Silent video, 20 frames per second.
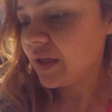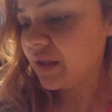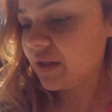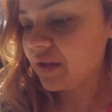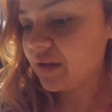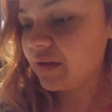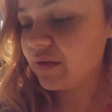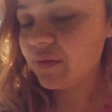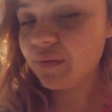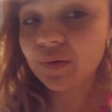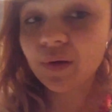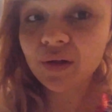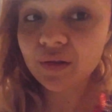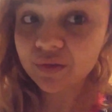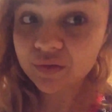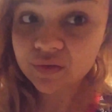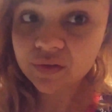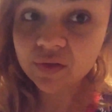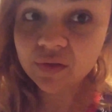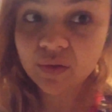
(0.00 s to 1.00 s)
and
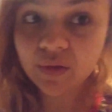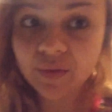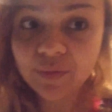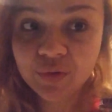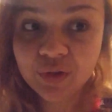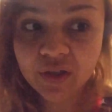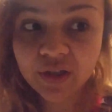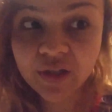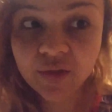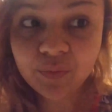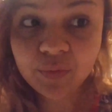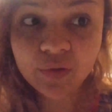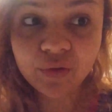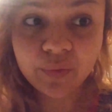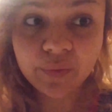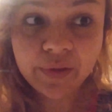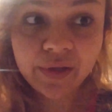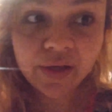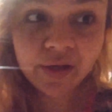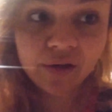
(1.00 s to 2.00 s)
also, I'm trying to put
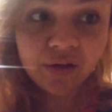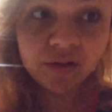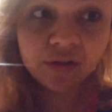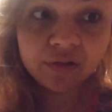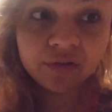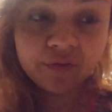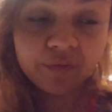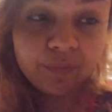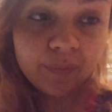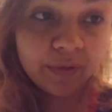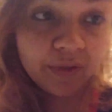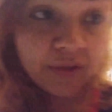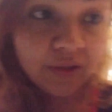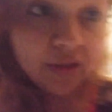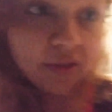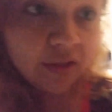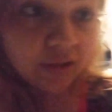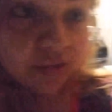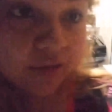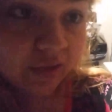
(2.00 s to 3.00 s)
away all of
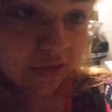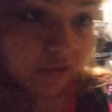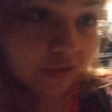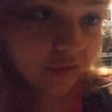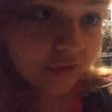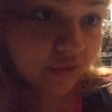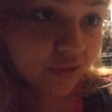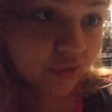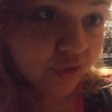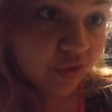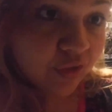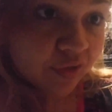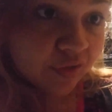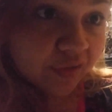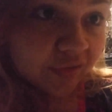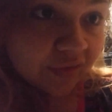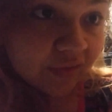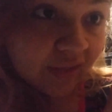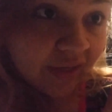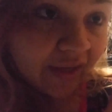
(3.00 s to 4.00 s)
my uh,
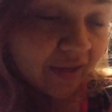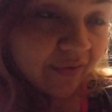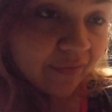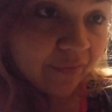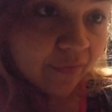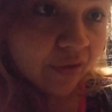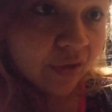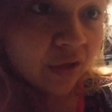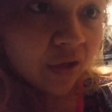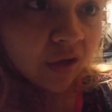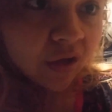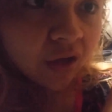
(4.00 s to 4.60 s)
dishes. I have